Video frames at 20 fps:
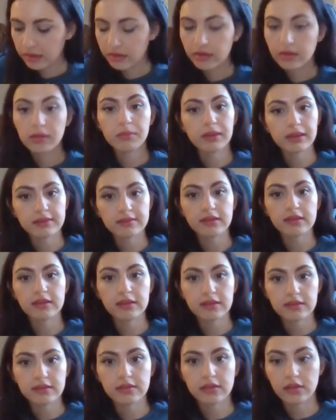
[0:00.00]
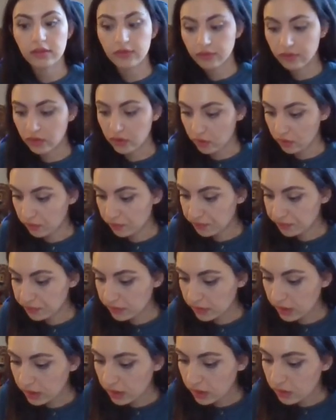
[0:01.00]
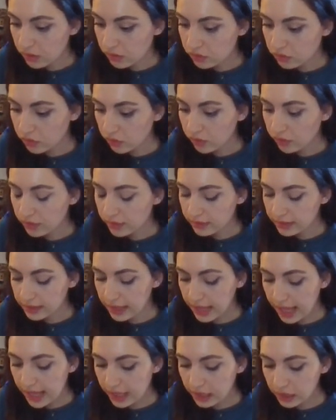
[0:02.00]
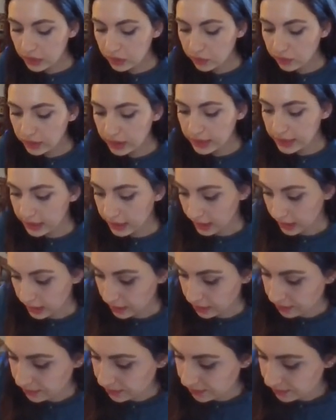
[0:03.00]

Makes it easier for you. So the angle E